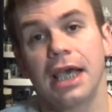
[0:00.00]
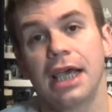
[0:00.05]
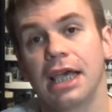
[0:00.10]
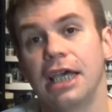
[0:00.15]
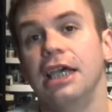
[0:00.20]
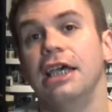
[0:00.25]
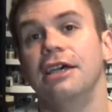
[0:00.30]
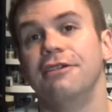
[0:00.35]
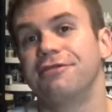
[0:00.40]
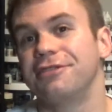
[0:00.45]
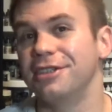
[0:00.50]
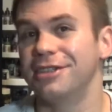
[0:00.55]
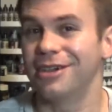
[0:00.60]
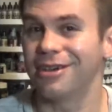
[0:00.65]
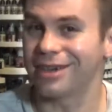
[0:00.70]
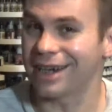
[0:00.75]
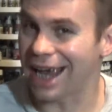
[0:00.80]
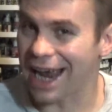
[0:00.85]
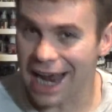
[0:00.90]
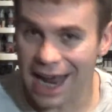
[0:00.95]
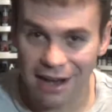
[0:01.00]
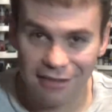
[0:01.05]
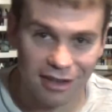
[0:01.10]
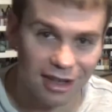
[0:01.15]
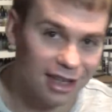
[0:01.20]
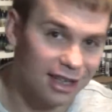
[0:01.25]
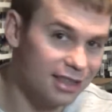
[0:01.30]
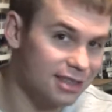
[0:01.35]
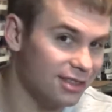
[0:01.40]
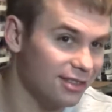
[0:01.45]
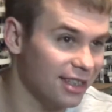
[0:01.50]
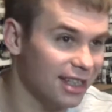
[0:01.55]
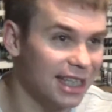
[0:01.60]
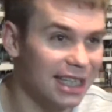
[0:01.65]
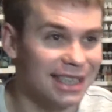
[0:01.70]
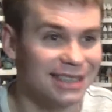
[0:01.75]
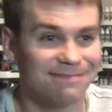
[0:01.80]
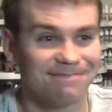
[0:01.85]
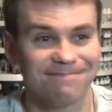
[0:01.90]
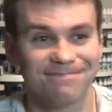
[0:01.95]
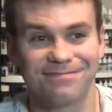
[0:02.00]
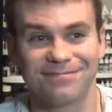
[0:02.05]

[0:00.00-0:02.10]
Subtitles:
If you don't have a lot of terrain,